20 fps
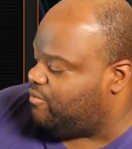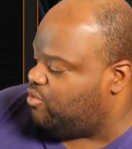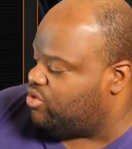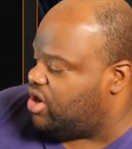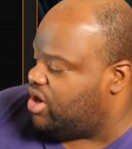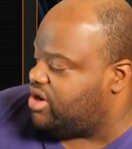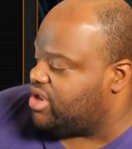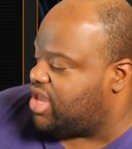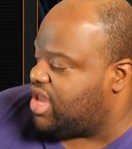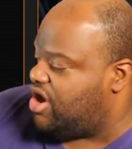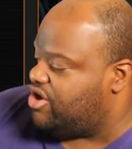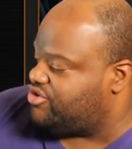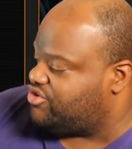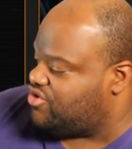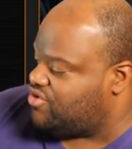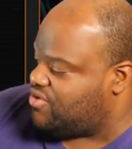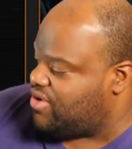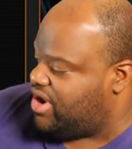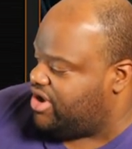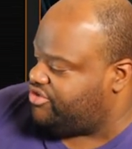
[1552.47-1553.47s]
We're in
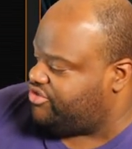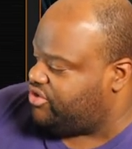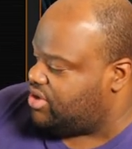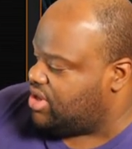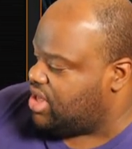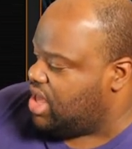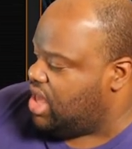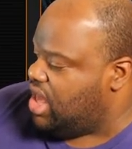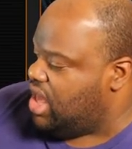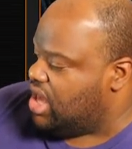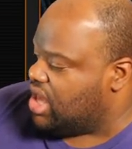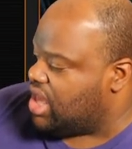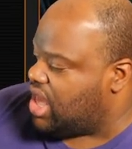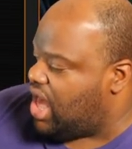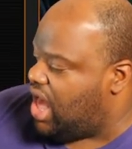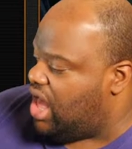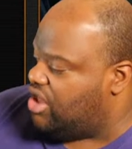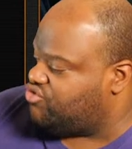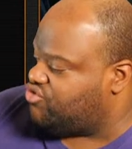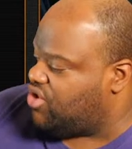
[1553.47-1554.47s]
character creation.
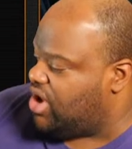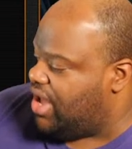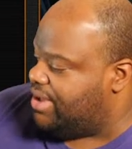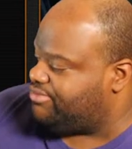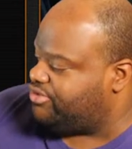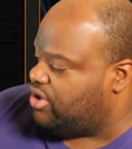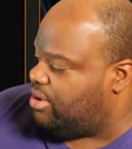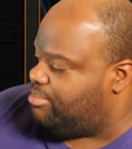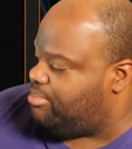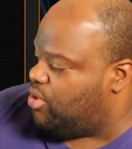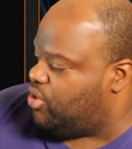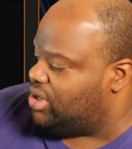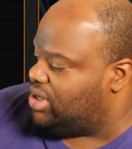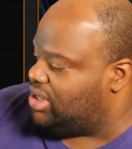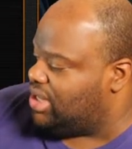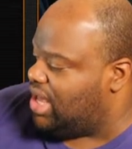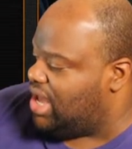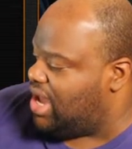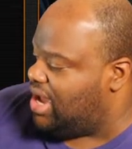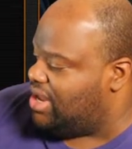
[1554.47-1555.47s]
Caltrops are
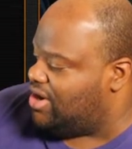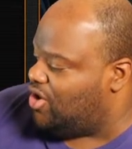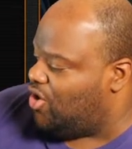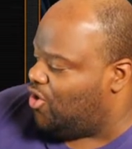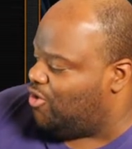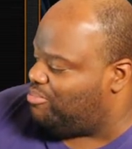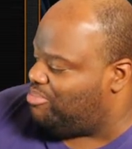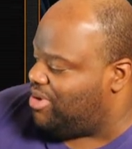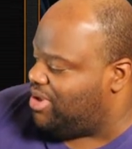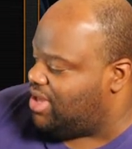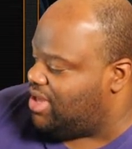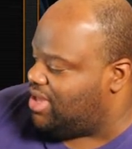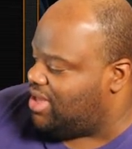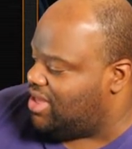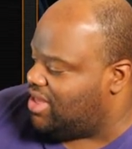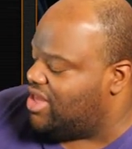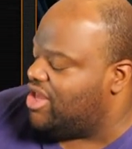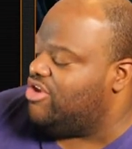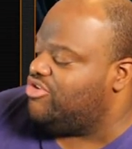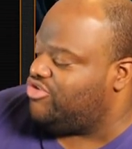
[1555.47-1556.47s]
borderline OP.
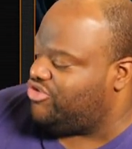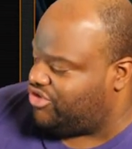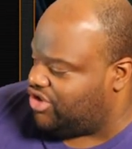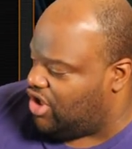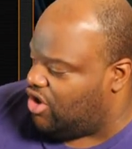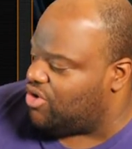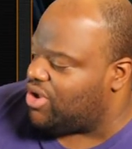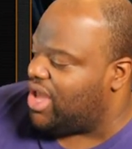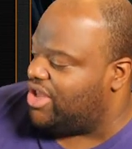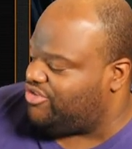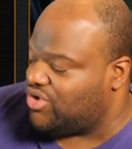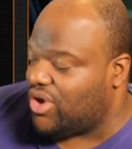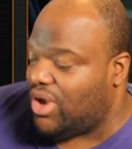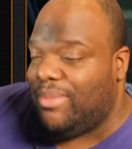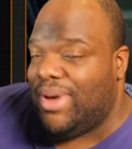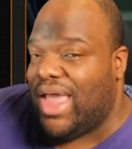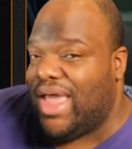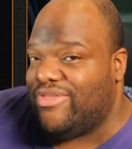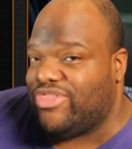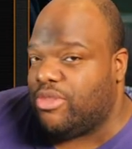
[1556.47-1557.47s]
Interesting. Okay, so I
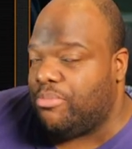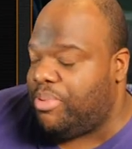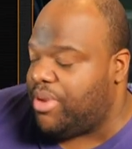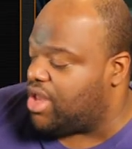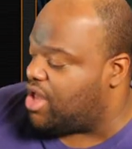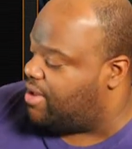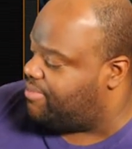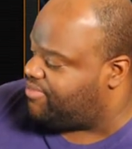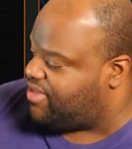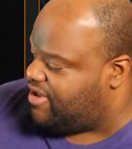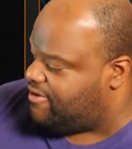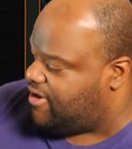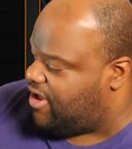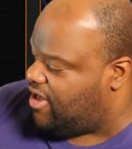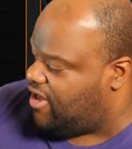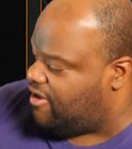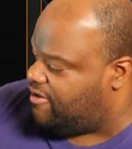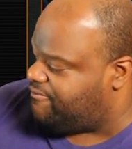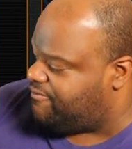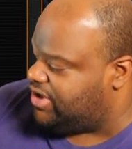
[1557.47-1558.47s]
might have to pick up
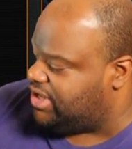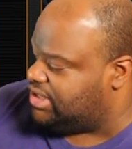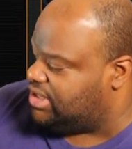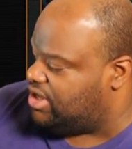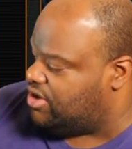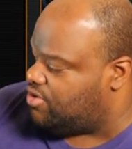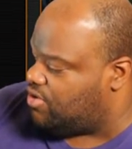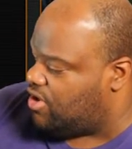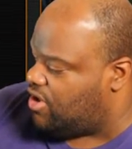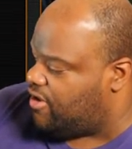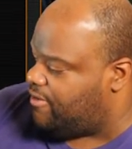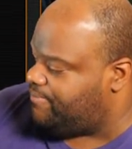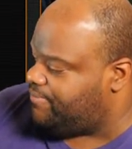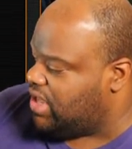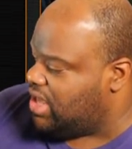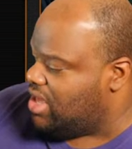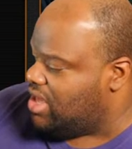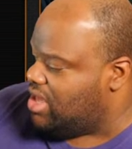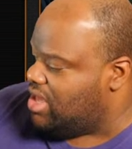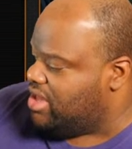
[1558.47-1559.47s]
that uh, feat later on.
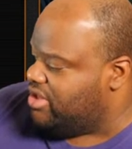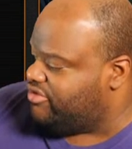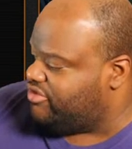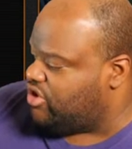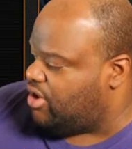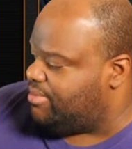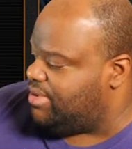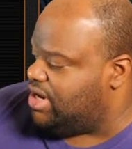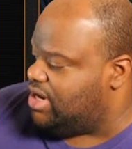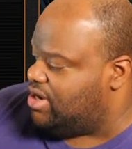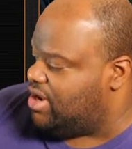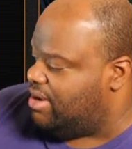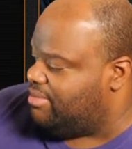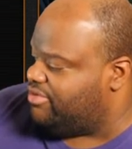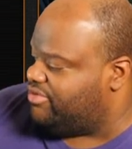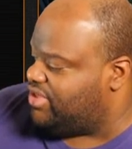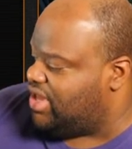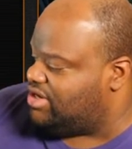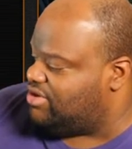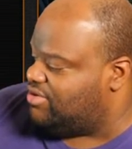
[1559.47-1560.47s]
So many
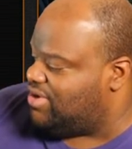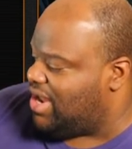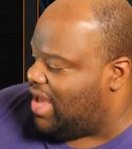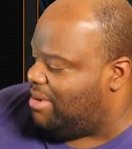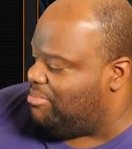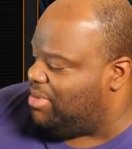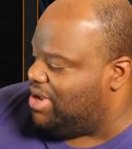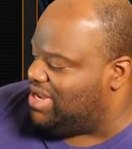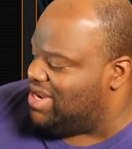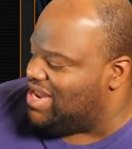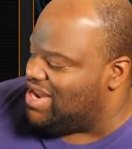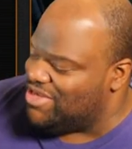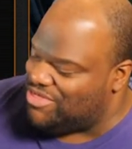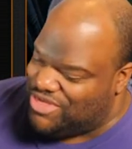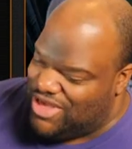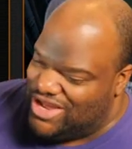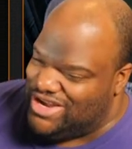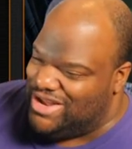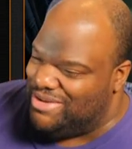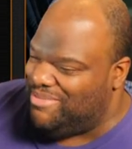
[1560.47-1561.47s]
numbers that do not mean
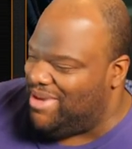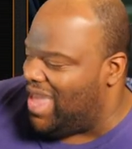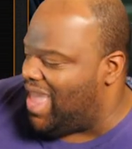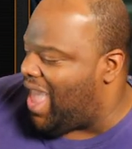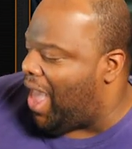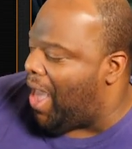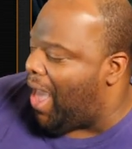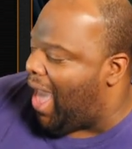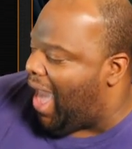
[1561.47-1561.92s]
anything to me.